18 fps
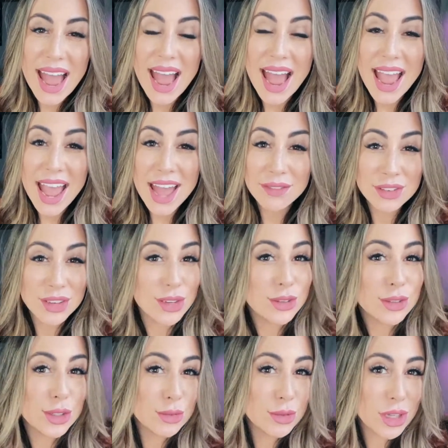I have a
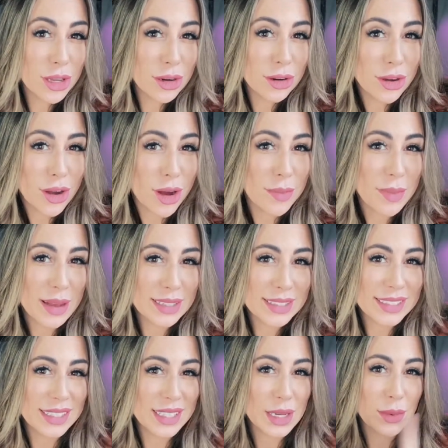YouTube channel called
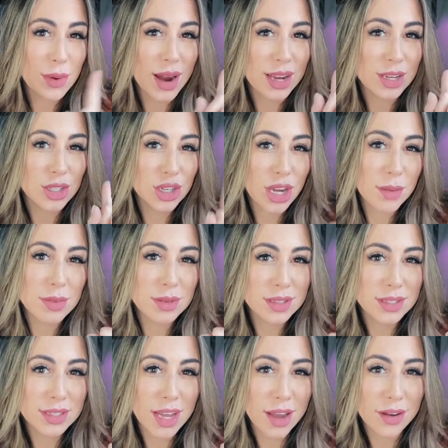Mousy Leigh where I shop
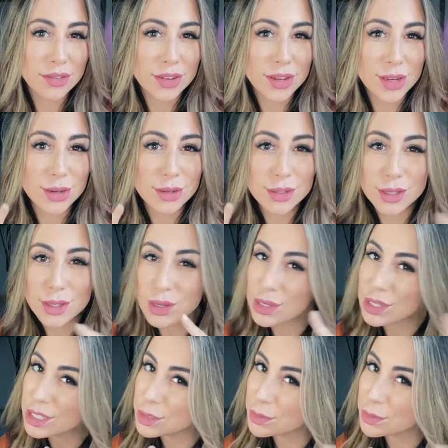and style for you so you can